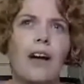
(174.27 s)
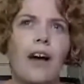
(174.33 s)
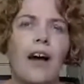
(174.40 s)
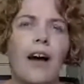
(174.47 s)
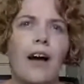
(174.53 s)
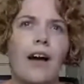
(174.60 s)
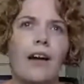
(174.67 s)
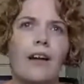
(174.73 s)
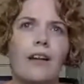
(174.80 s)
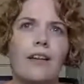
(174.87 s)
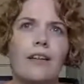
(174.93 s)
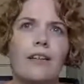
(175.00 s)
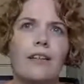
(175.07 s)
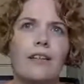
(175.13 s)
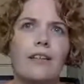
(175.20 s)

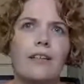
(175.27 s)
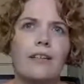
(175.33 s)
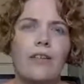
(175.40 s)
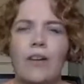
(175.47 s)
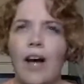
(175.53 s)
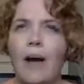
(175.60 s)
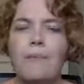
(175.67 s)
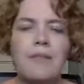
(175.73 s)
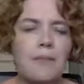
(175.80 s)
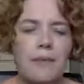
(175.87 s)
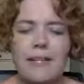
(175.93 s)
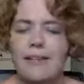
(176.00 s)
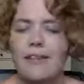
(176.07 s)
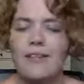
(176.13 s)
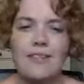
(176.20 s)
they'll come to
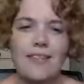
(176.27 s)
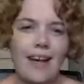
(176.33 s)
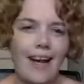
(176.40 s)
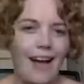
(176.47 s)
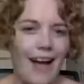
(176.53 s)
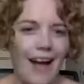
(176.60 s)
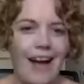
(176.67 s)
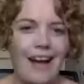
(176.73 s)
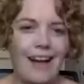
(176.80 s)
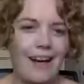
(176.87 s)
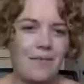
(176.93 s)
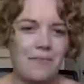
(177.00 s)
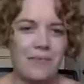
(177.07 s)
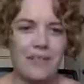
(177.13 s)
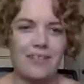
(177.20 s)
me and they'll say, hey,
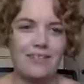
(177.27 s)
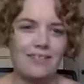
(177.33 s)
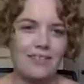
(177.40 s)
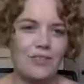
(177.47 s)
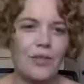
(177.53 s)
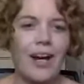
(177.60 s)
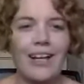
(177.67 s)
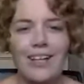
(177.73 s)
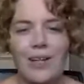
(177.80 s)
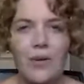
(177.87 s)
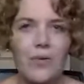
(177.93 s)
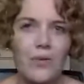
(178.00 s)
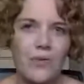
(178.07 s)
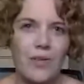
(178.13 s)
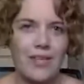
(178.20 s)
I've been trying to go
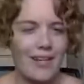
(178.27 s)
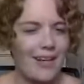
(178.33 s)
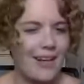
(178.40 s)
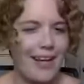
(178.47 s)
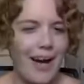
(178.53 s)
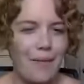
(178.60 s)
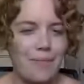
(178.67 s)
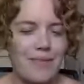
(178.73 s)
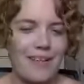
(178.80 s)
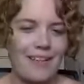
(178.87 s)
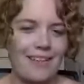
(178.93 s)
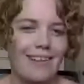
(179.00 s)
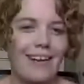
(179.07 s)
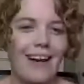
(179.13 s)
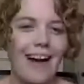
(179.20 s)
through the dating apps
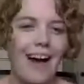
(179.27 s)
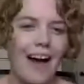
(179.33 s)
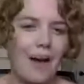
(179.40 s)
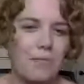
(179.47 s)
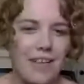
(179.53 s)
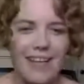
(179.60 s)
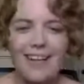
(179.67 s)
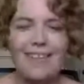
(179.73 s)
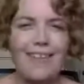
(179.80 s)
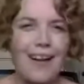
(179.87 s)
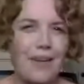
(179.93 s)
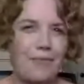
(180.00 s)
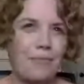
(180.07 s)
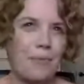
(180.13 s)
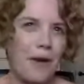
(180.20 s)
and I'm getting a lot
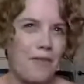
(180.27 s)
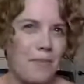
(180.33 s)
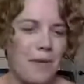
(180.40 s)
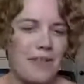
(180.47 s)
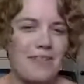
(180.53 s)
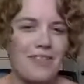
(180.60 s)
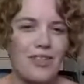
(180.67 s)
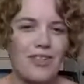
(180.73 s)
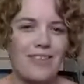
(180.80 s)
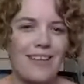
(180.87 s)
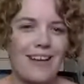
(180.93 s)
of private messages,